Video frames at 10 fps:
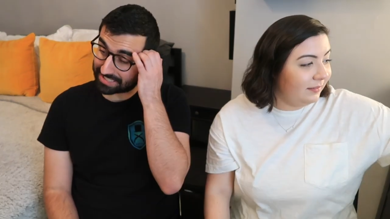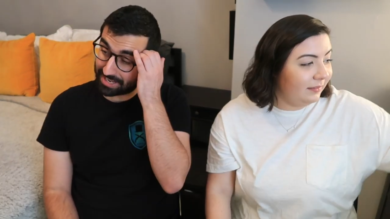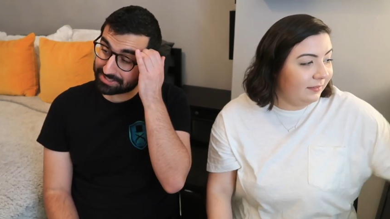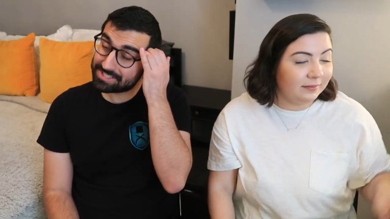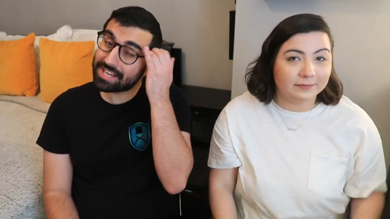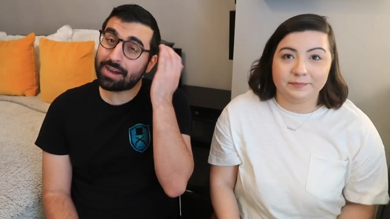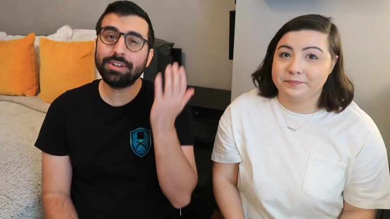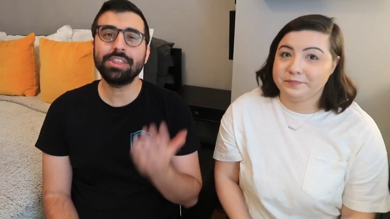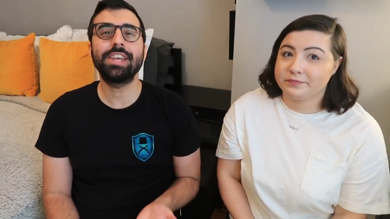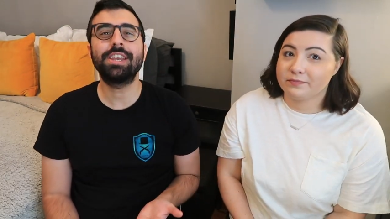Speaker 1: I
Speaker 2: see, I
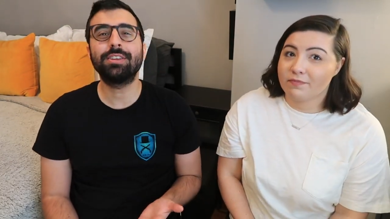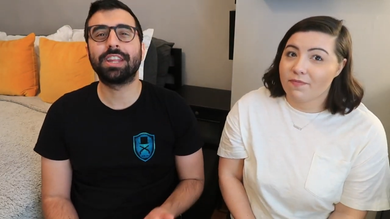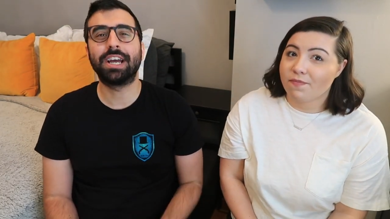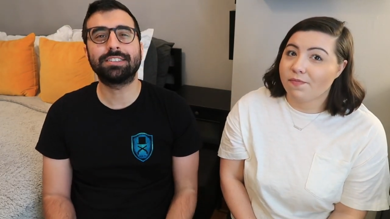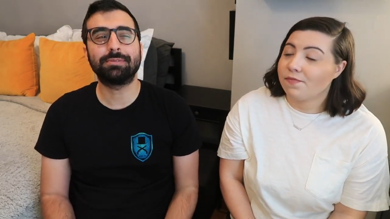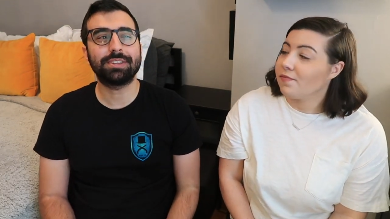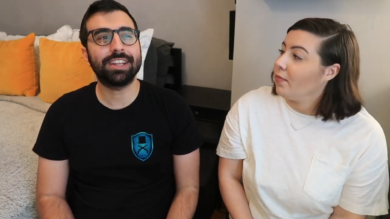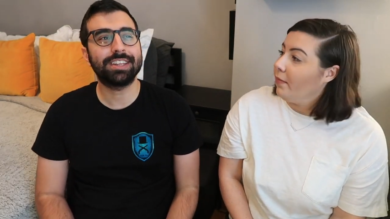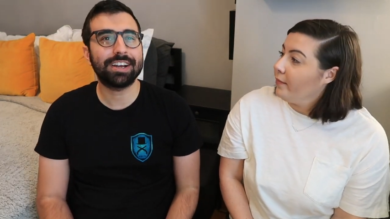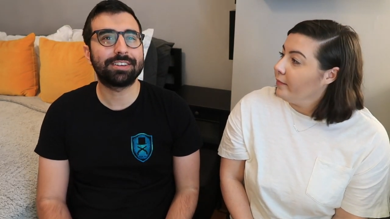wouldn't think you'd like something
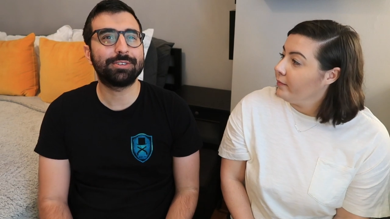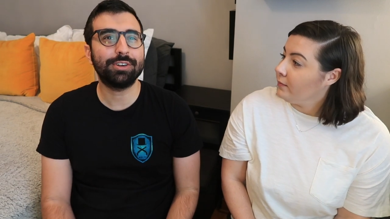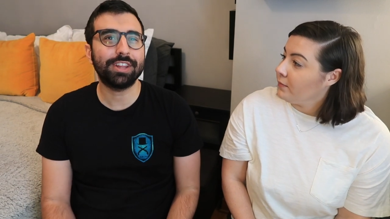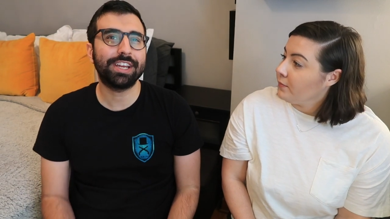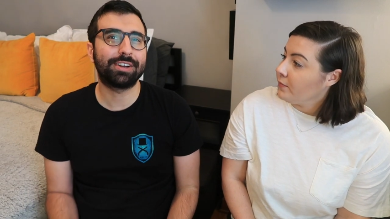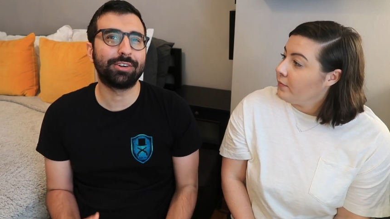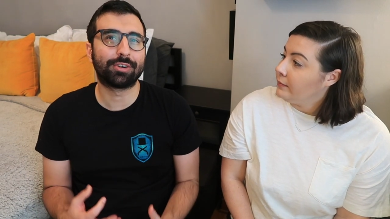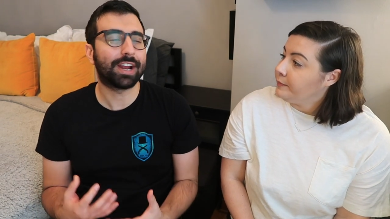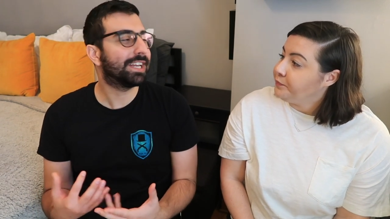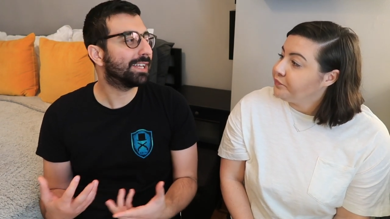like that because you don't like
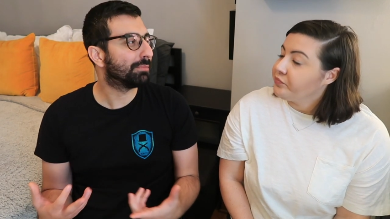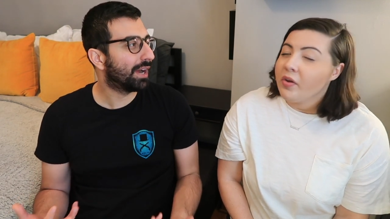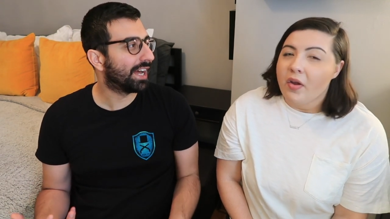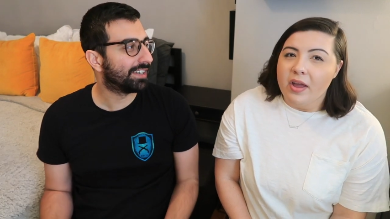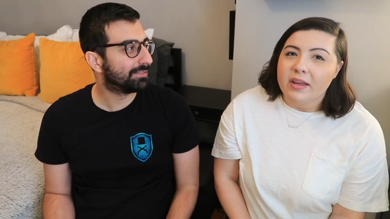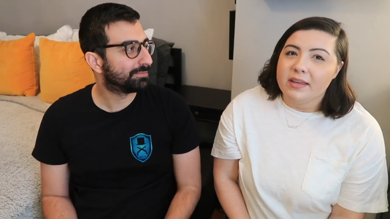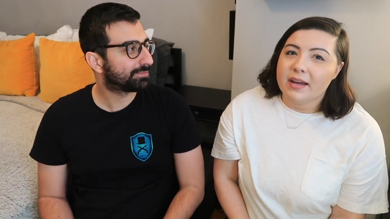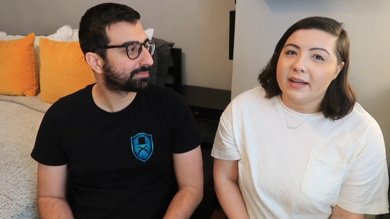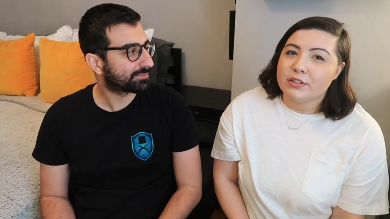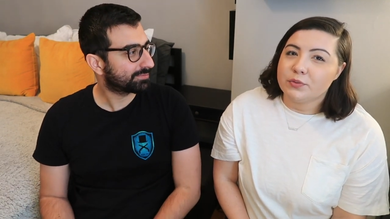grainy bread.
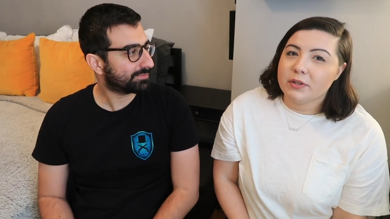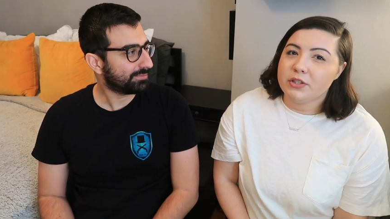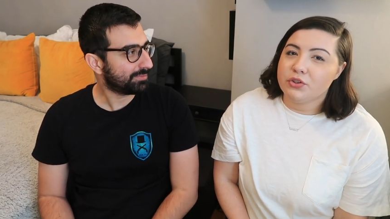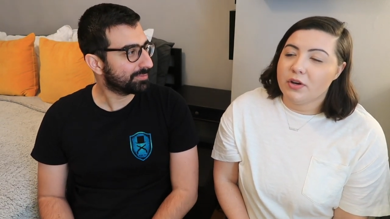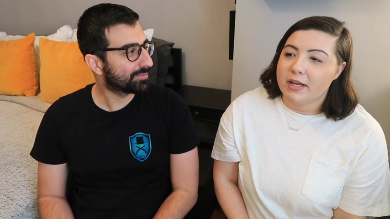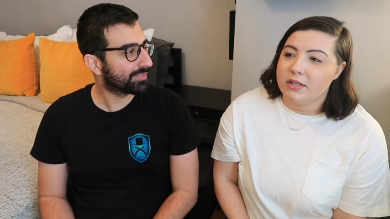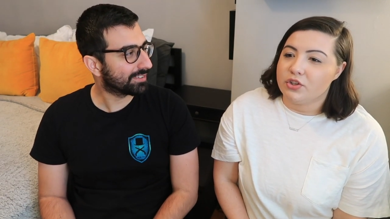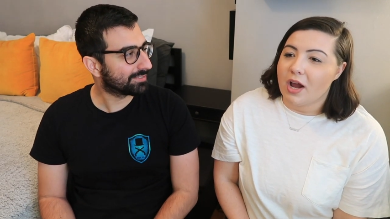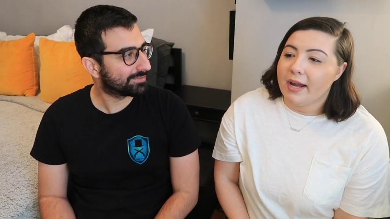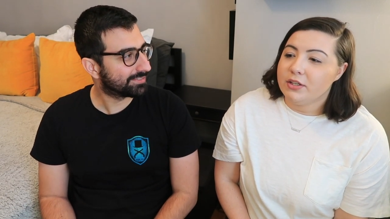
Speaker 1: Yeah, it's really strange.
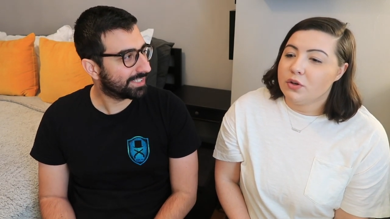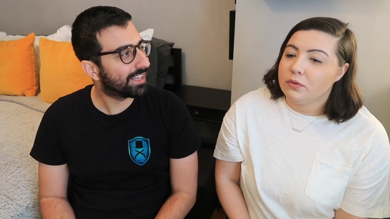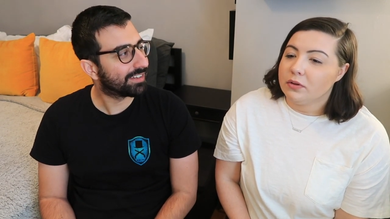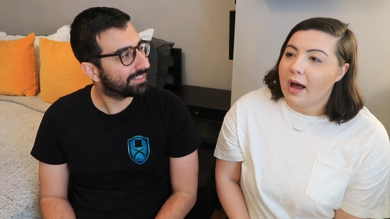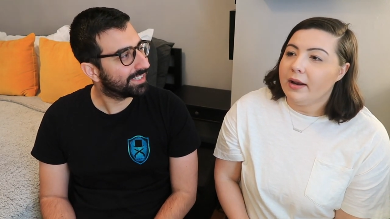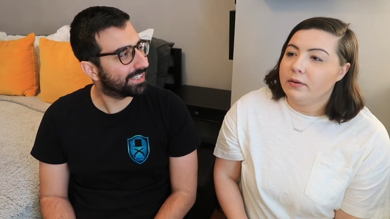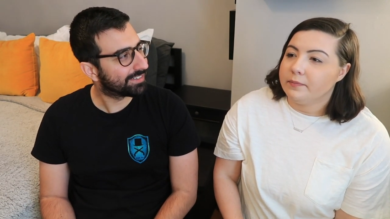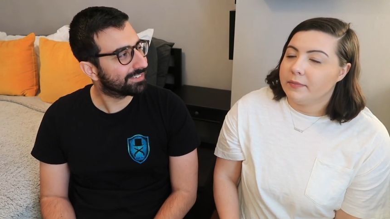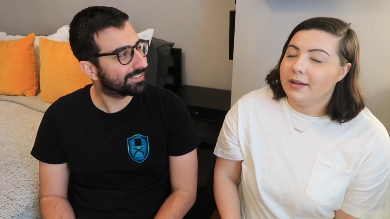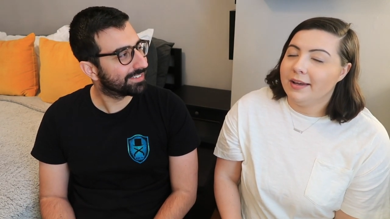I don't. yeah, I don't, it
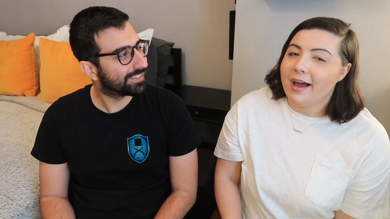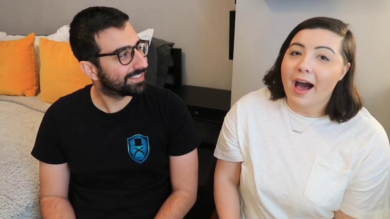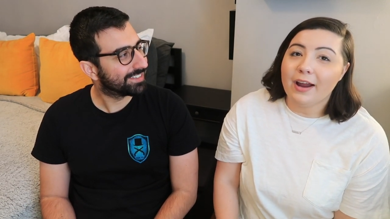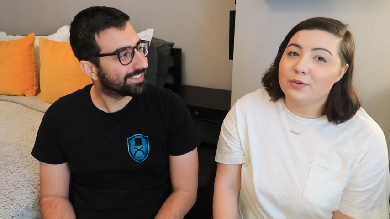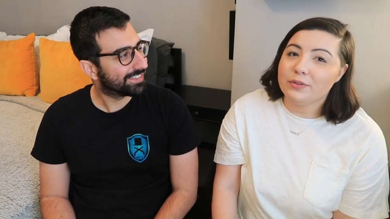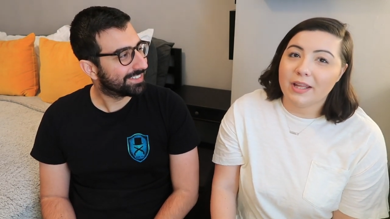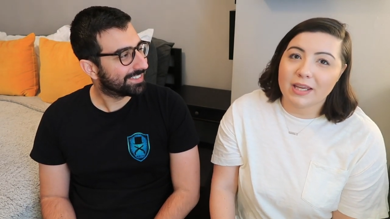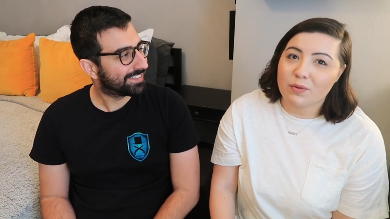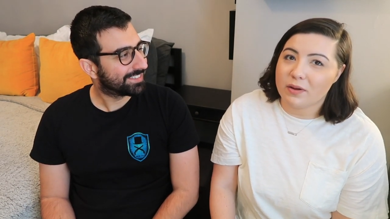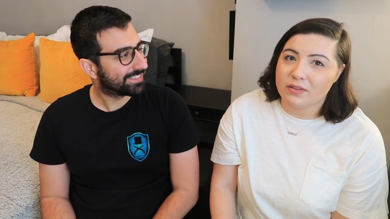is. I don't like
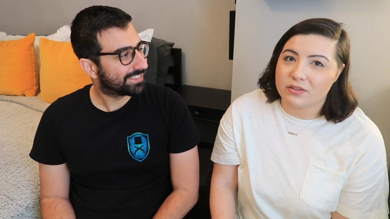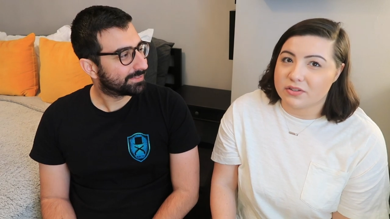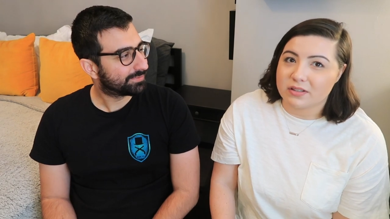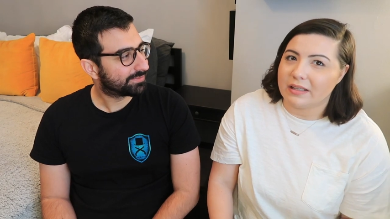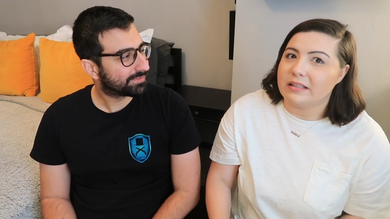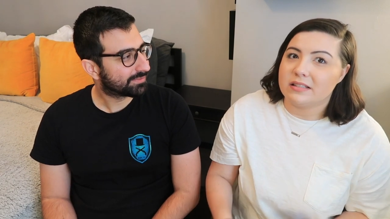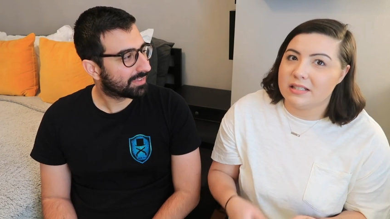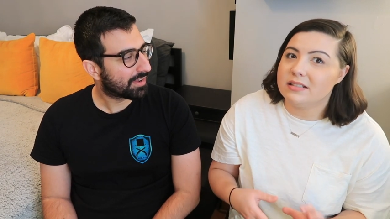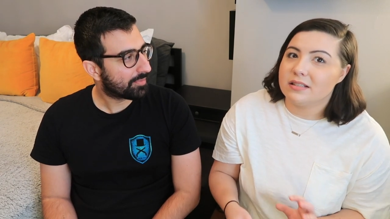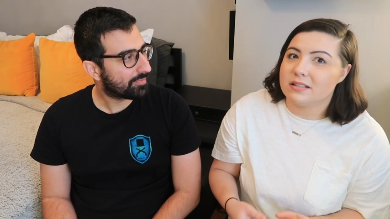it when there's like
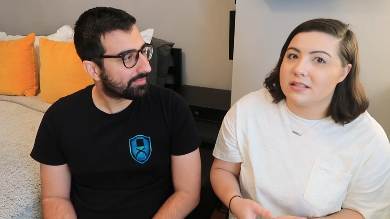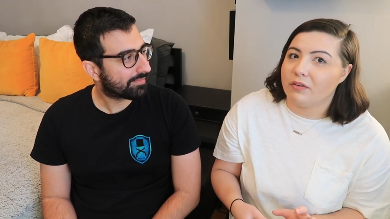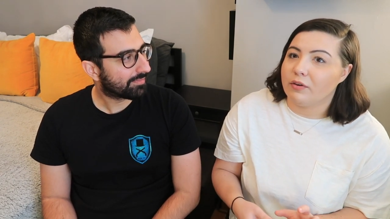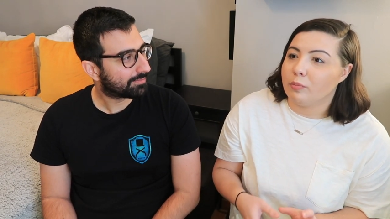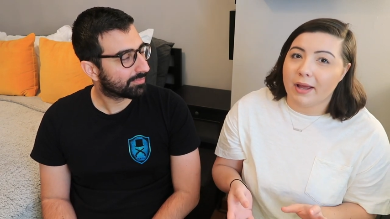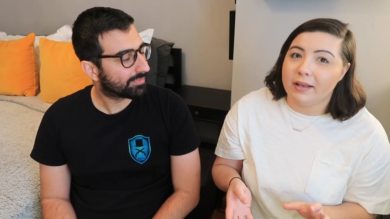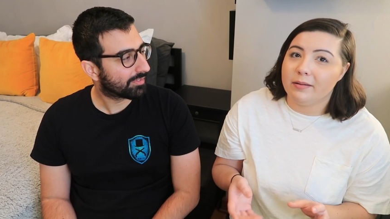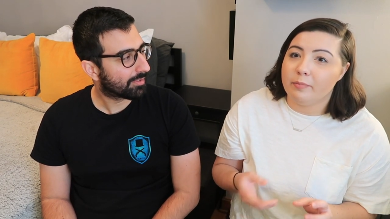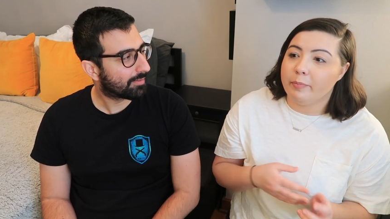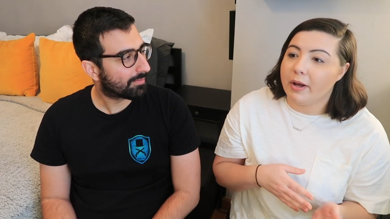seeds and stuff in bread,
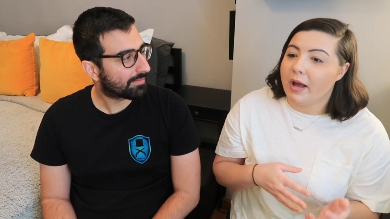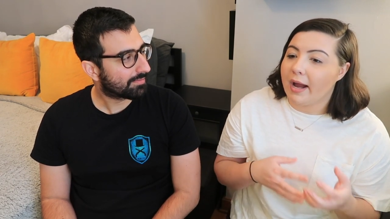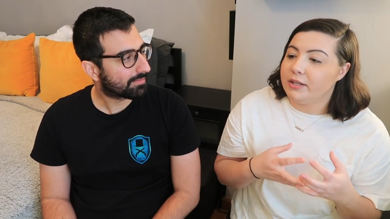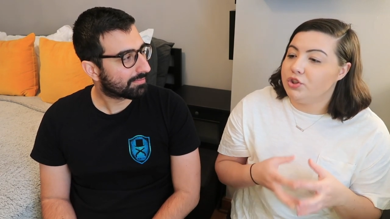but I